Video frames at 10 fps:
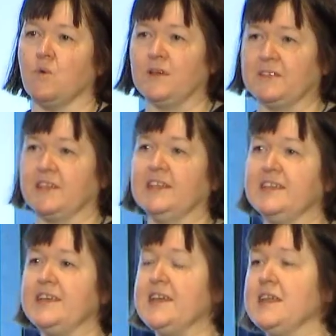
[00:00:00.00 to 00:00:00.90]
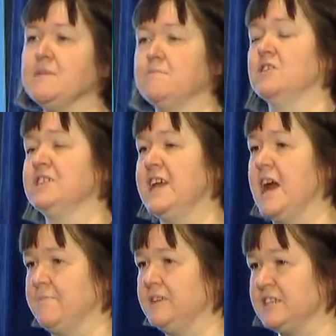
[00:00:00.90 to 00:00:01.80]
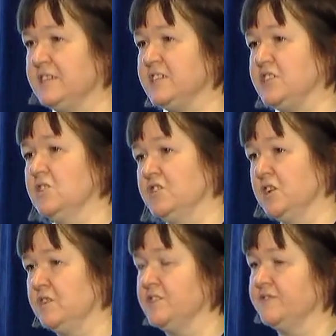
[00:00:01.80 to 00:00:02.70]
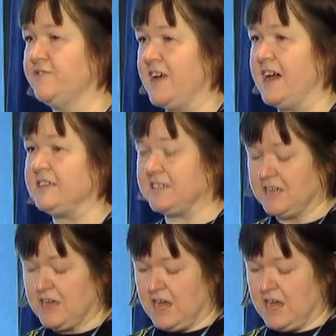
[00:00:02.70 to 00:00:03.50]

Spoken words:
with lean body habitus, not a lot of fat,